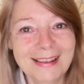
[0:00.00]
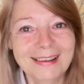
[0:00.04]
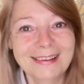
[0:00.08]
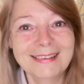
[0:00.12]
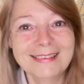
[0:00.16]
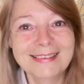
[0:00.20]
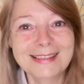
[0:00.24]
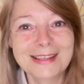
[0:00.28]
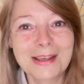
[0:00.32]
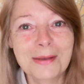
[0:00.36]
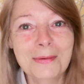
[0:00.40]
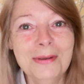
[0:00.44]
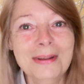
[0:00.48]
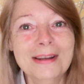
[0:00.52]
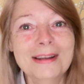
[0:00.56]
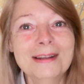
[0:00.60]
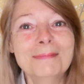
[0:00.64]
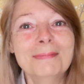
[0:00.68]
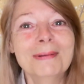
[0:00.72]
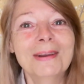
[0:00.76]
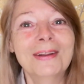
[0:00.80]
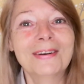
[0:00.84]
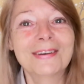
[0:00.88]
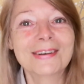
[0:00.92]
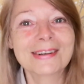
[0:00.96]
sewing a
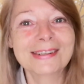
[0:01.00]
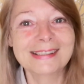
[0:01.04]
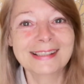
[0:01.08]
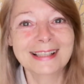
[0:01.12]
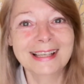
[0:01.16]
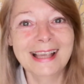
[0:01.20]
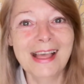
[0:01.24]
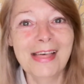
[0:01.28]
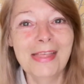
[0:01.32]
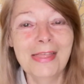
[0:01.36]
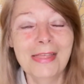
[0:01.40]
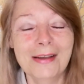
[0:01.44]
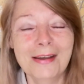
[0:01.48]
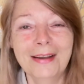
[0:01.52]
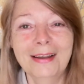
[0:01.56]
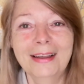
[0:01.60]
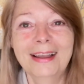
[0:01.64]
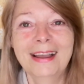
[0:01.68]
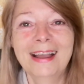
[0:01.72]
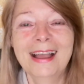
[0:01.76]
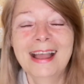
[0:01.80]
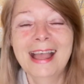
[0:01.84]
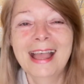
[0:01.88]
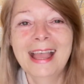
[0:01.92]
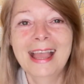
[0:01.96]
block together,
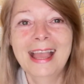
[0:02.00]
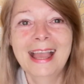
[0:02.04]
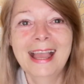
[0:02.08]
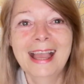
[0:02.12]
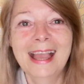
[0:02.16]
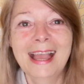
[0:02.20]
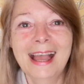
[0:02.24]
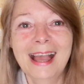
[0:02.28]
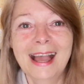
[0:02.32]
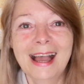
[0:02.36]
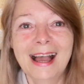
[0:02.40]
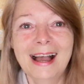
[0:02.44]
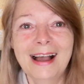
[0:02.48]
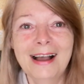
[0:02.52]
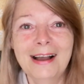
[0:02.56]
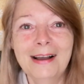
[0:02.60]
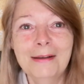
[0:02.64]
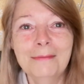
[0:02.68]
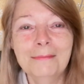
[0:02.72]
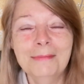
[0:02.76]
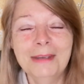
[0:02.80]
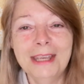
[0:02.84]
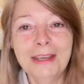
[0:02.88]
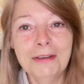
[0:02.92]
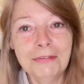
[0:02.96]

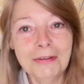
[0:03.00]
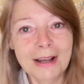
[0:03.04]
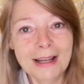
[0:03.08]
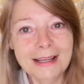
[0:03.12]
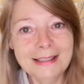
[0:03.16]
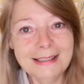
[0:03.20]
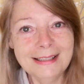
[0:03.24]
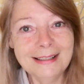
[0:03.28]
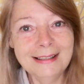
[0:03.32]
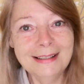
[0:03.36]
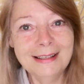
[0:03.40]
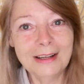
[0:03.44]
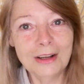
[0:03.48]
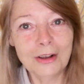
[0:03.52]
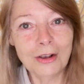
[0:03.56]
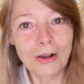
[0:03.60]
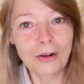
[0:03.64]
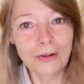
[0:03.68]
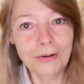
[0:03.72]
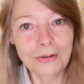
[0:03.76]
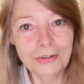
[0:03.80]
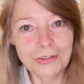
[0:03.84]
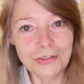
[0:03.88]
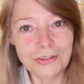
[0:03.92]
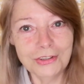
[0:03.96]
if I didn't
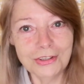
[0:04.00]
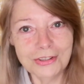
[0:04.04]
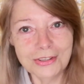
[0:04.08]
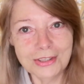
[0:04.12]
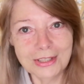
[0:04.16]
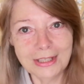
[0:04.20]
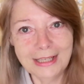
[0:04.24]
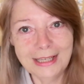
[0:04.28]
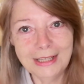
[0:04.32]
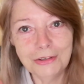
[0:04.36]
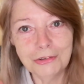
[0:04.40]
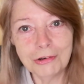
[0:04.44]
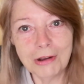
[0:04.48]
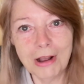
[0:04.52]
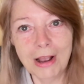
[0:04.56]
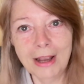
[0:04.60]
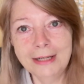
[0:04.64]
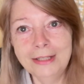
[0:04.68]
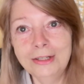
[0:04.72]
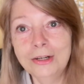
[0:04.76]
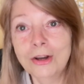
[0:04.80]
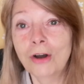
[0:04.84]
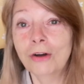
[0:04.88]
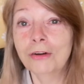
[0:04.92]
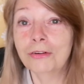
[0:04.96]
consciously
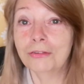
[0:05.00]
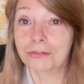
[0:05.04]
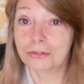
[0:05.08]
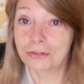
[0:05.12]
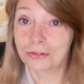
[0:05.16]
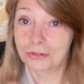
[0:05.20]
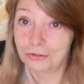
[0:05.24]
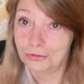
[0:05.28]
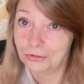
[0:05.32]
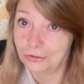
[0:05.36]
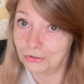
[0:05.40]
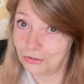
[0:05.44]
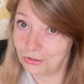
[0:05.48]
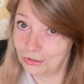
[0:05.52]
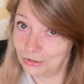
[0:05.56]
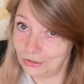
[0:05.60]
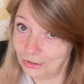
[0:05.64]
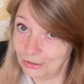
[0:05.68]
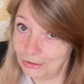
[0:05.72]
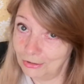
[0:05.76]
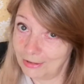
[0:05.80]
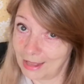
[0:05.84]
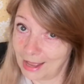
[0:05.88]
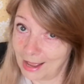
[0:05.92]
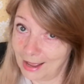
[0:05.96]
try not to
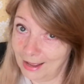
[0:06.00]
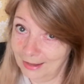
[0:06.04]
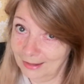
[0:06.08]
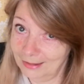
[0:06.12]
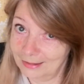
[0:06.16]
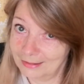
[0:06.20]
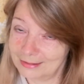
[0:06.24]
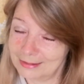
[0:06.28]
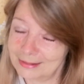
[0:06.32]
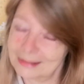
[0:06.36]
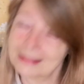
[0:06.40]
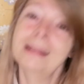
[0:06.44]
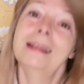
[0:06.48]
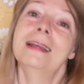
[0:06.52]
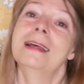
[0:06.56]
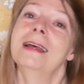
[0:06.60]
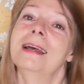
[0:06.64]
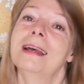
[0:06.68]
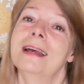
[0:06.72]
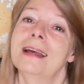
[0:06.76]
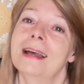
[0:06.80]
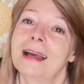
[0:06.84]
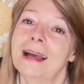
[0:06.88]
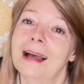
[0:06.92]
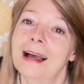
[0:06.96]
do that,
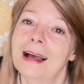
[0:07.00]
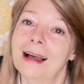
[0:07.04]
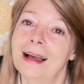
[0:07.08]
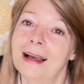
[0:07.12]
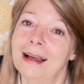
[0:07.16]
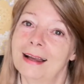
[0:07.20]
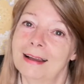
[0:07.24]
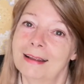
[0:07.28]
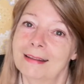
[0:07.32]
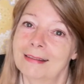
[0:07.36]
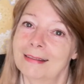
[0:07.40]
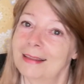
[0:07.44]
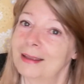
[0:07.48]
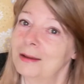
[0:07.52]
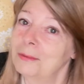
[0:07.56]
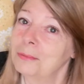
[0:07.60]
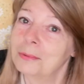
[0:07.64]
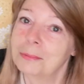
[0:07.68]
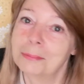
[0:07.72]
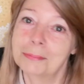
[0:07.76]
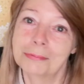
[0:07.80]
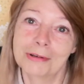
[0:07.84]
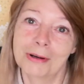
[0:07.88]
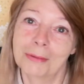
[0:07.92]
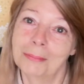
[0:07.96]
they
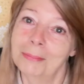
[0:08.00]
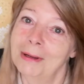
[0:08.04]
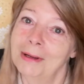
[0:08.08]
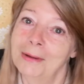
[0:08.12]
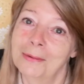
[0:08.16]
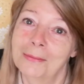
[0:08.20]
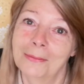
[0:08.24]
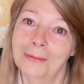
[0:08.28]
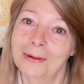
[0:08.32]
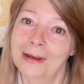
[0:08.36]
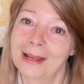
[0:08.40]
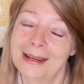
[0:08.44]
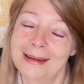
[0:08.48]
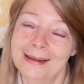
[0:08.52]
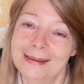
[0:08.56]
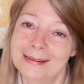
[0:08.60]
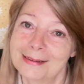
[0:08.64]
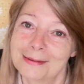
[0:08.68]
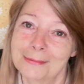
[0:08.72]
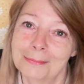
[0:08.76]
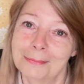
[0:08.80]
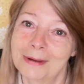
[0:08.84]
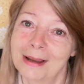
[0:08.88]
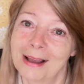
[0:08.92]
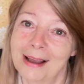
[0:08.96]
would probably all end
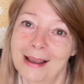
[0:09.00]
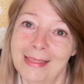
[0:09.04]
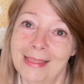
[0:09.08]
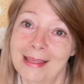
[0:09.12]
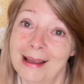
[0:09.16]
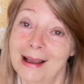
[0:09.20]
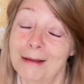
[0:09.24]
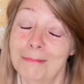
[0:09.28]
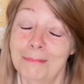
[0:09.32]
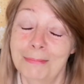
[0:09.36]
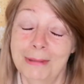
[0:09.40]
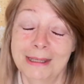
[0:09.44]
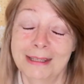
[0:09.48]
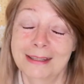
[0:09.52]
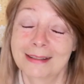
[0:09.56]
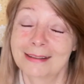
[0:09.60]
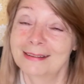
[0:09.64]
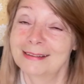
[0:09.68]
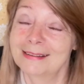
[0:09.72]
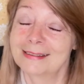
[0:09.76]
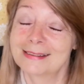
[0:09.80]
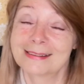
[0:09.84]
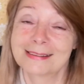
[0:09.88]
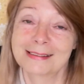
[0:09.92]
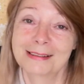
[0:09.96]
up like that,
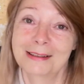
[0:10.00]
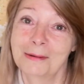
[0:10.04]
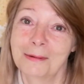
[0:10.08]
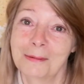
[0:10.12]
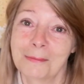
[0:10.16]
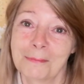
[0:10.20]
because